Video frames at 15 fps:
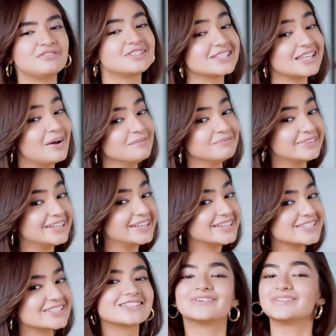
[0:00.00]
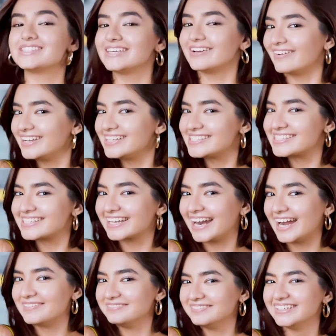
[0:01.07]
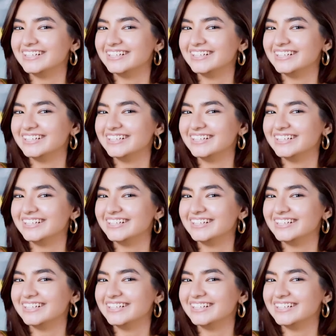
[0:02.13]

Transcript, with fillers: some things you see on Instagram.